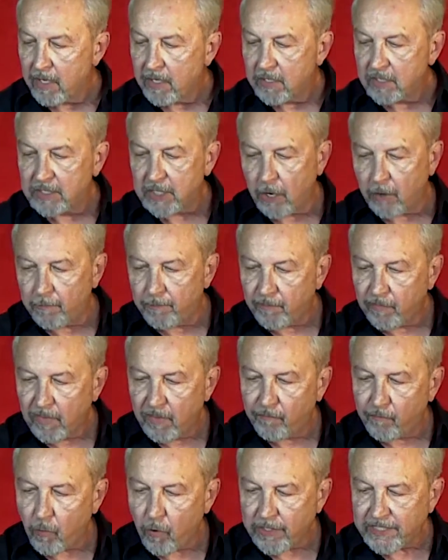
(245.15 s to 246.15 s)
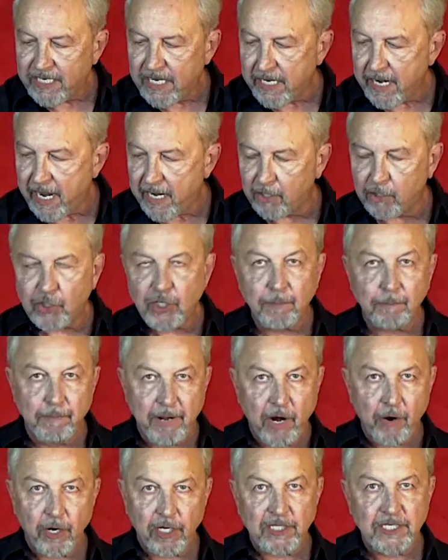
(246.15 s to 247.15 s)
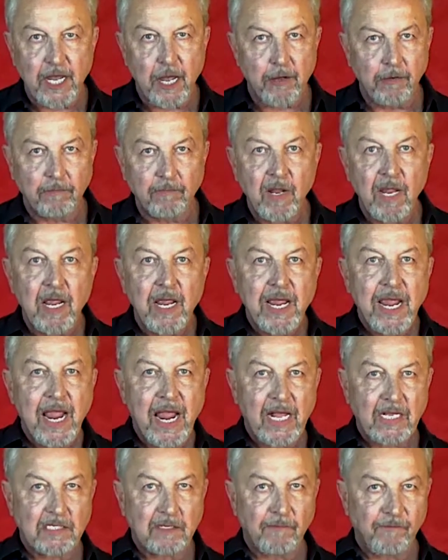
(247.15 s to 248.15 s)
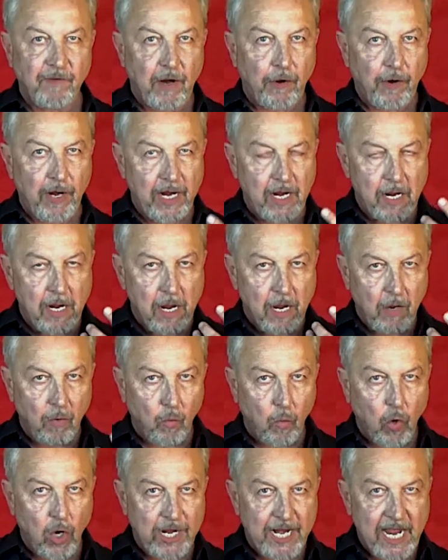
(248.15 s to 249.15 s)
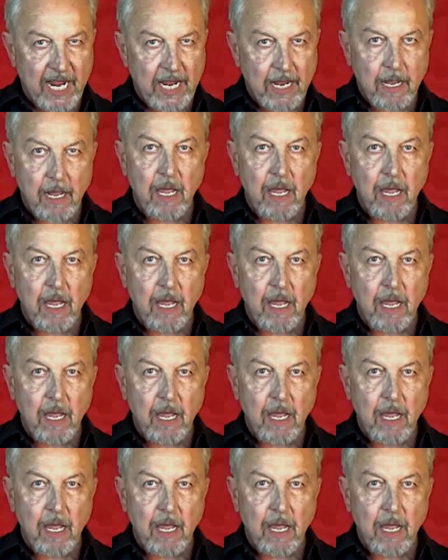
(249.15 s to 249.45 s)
So the 14-inch baritone has a very woody,